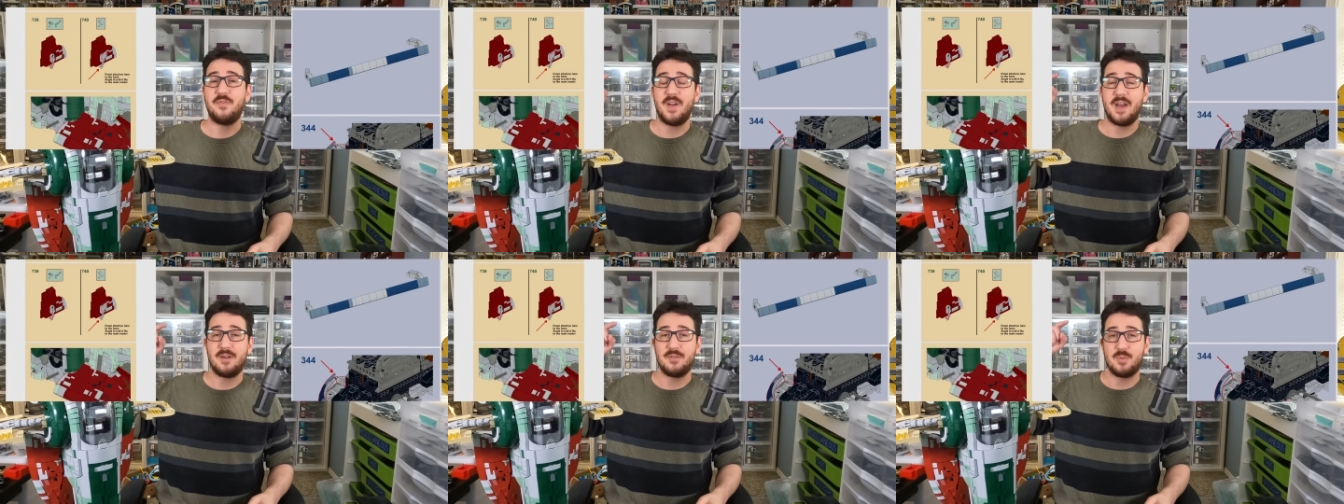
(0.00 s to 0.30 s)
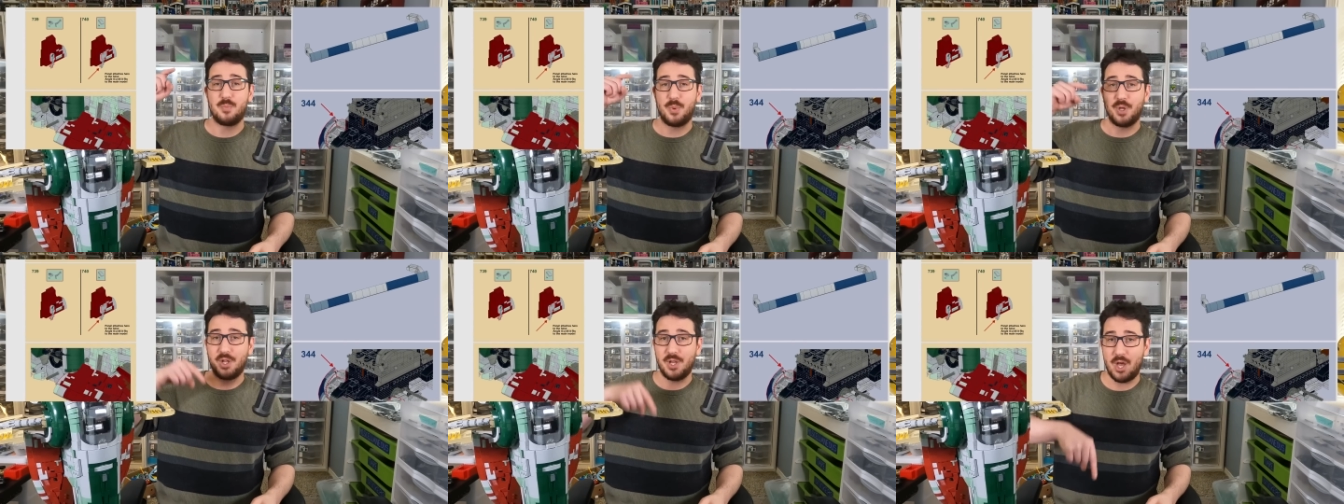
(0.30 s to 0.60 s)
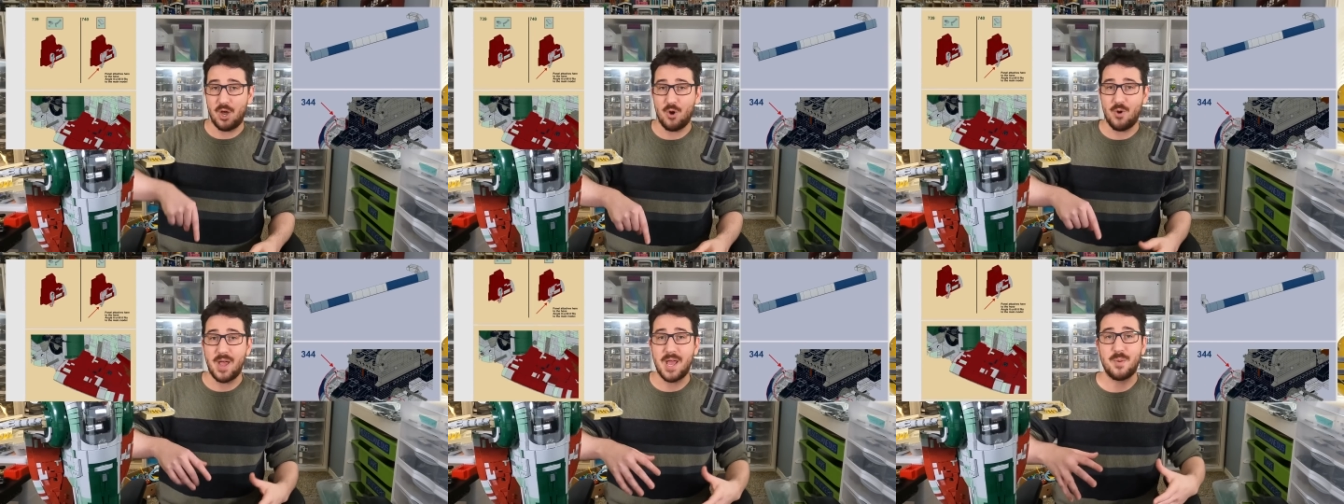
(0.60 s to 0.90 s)
found
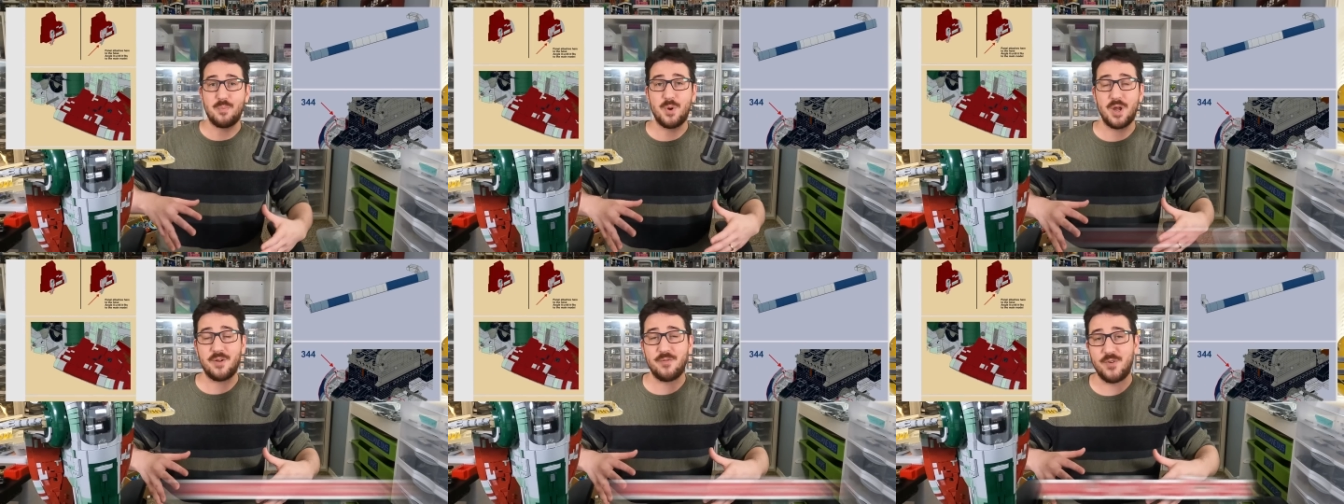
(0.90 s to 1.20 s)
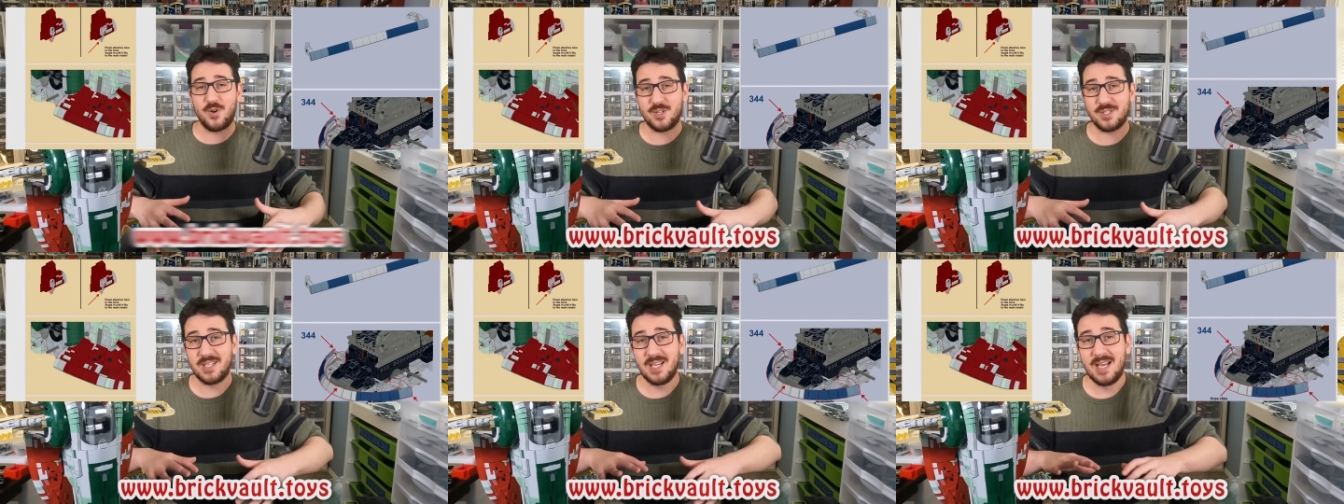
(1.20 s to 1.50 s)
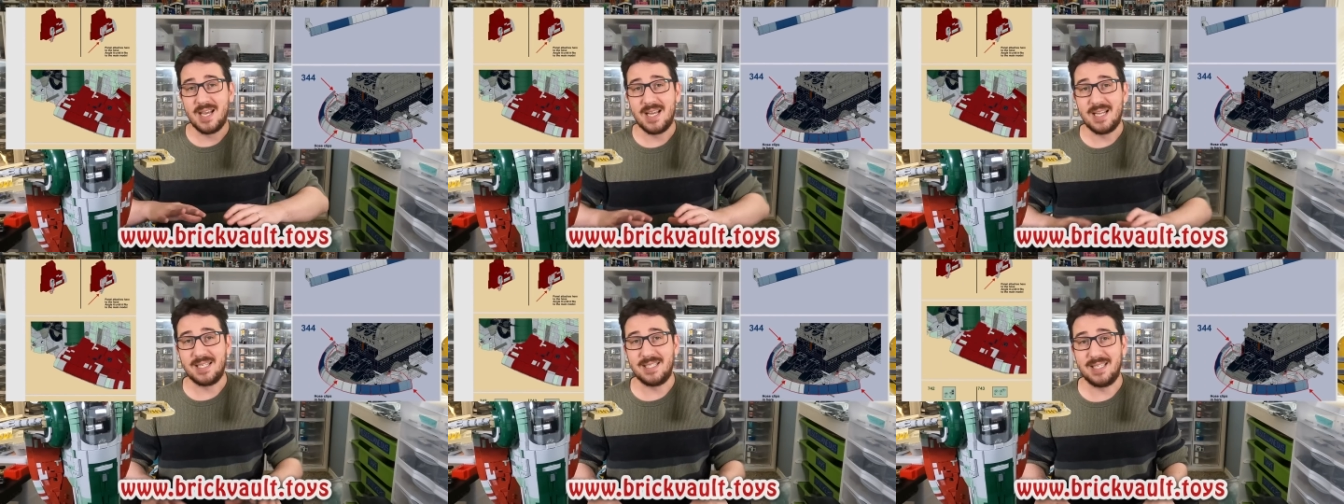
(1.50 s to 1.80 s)
below at brick vault
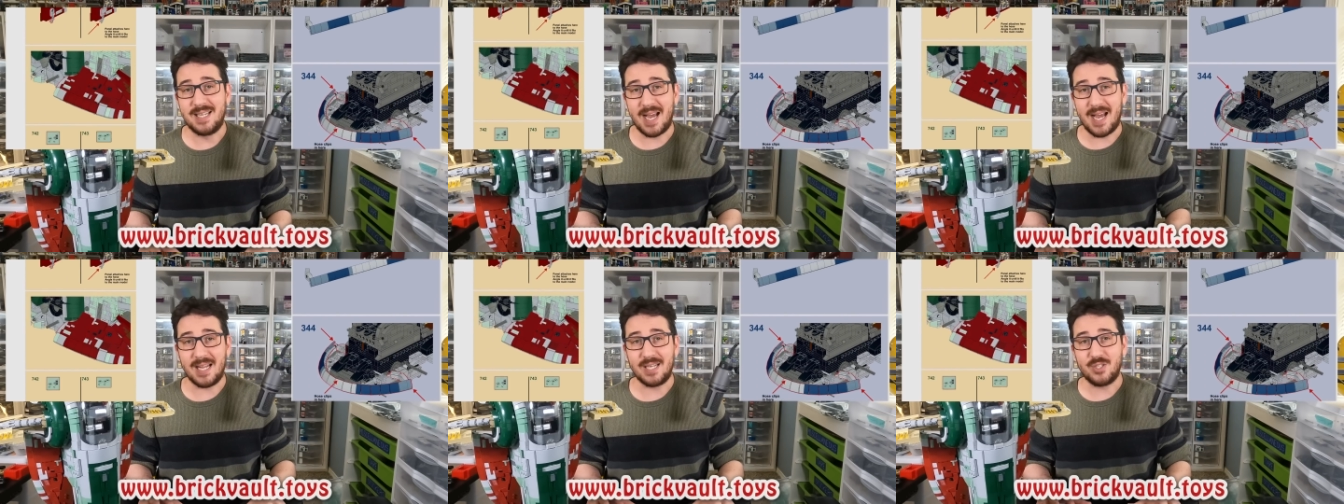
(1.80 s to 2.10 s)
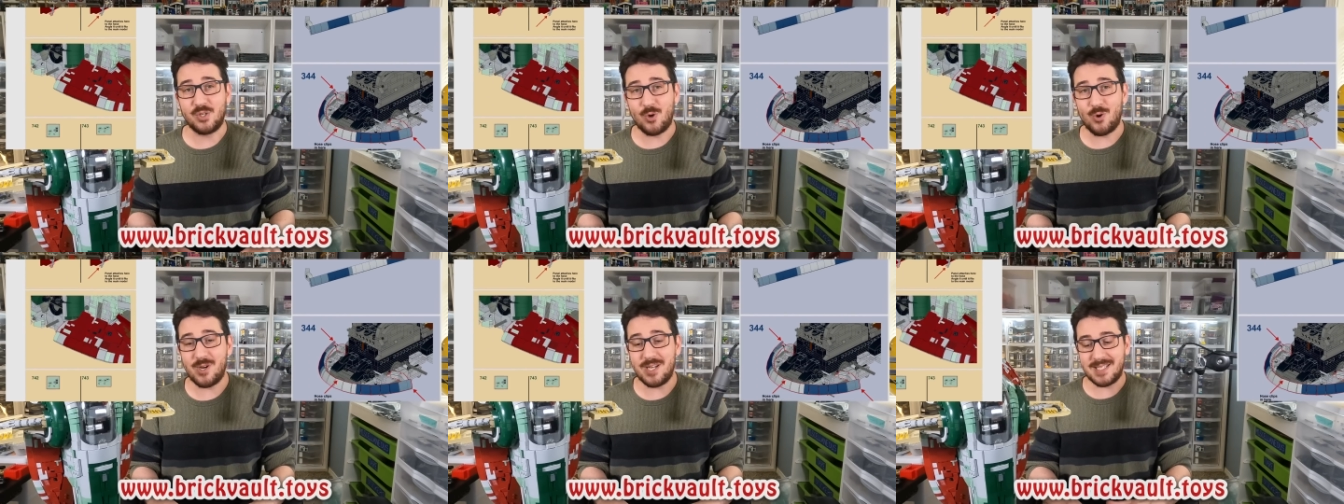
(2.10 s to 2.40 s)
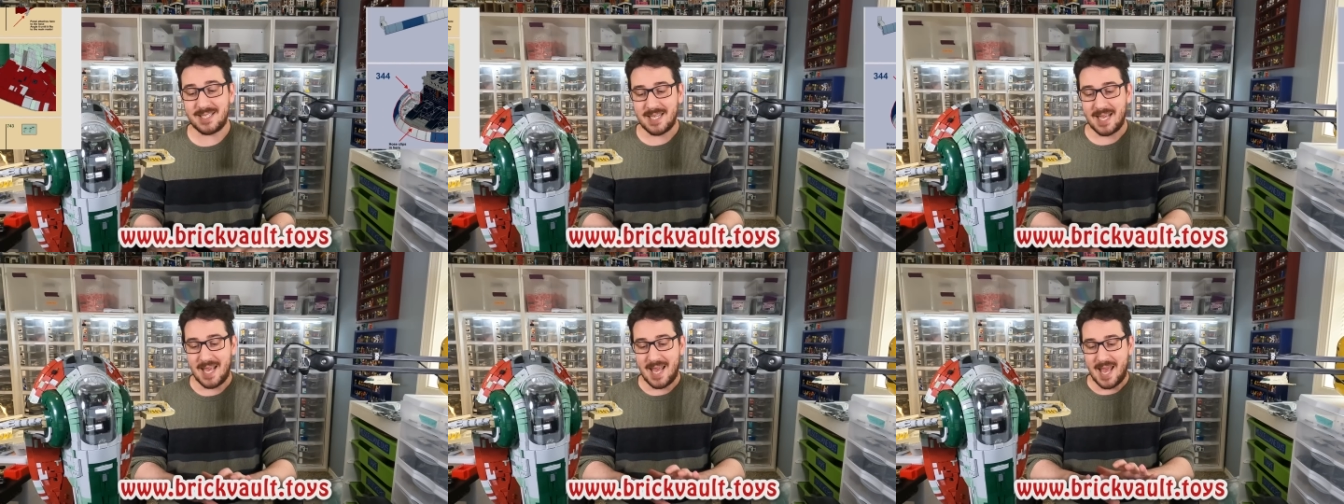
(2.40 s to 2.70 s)
dot
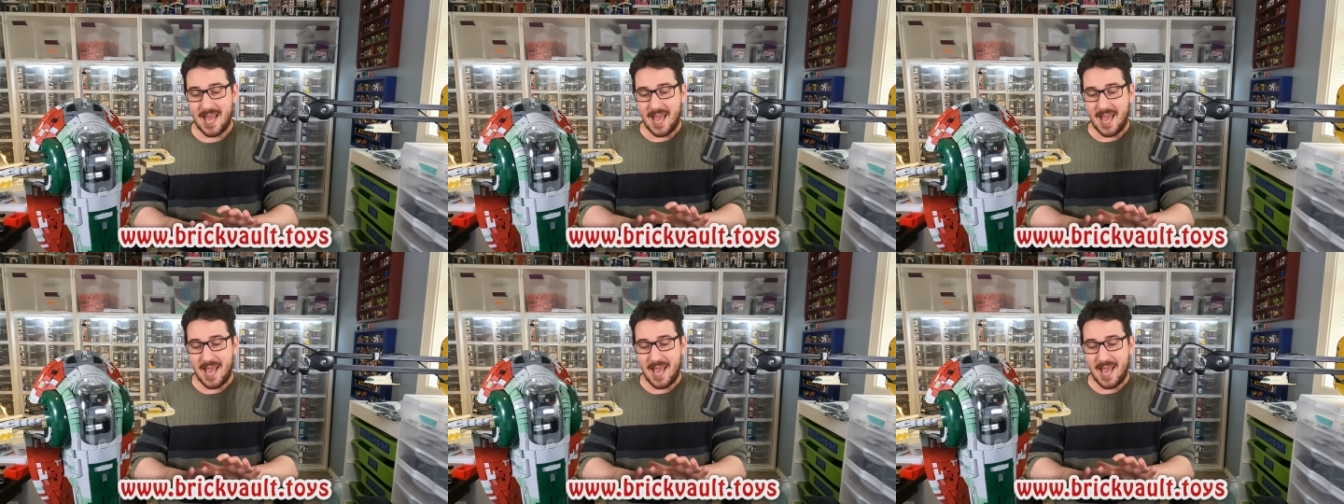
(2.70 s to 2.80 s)
toys.